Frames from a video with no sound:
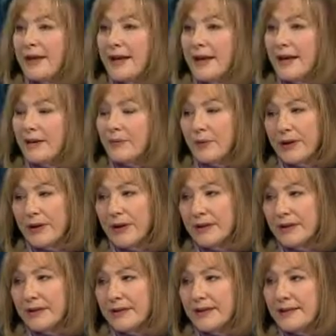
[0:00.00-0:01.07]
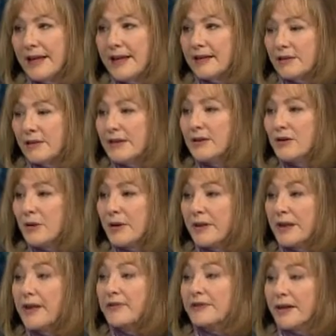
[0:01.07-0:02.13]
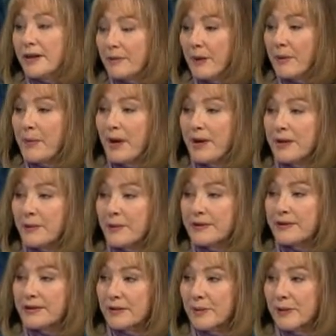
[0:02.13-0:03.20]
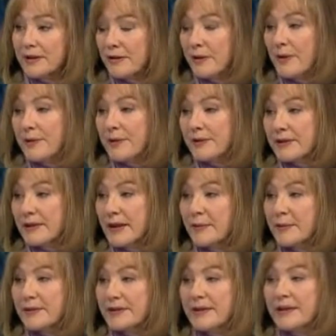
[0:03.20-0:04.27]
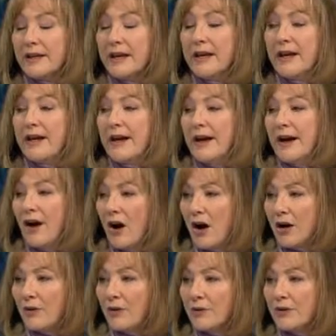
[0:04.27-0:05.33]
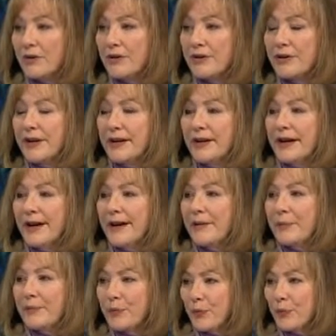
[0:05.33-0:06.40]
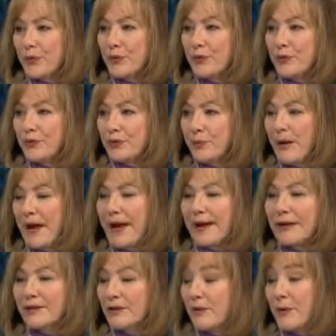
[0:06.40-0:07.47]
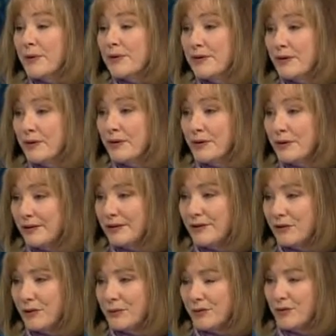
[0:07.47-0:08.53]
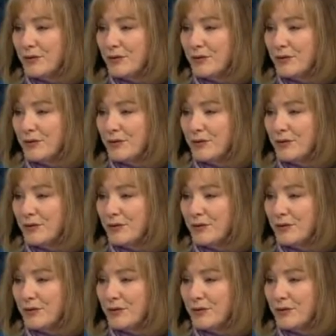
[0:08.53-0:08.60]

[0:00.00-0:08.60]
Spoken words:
I had what I call kinesthetics. I didn't know where the left side of my body was in space, so I was clumsy, awkward, bruised, banged, so I wasn't good in terms of